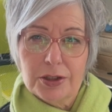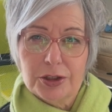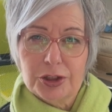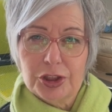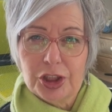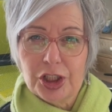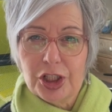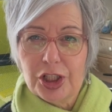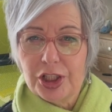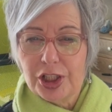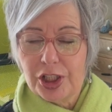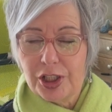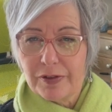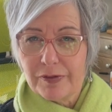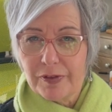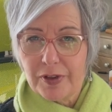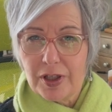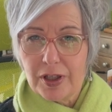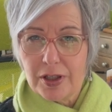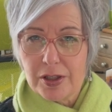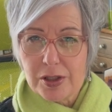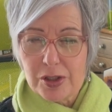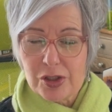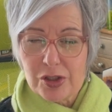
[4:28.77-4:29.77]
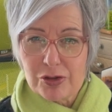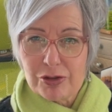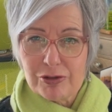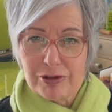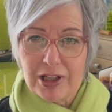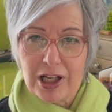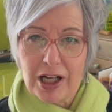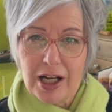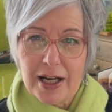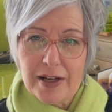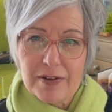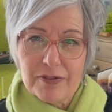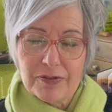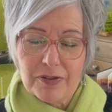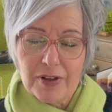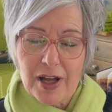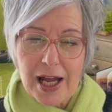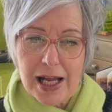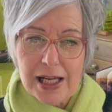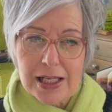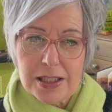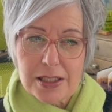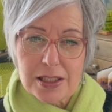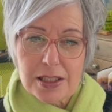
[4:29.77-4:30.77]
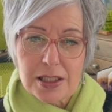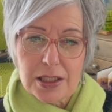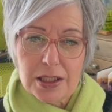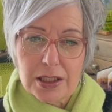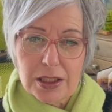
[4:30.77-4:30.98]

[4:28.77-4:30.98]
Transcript: journey of ours through life, and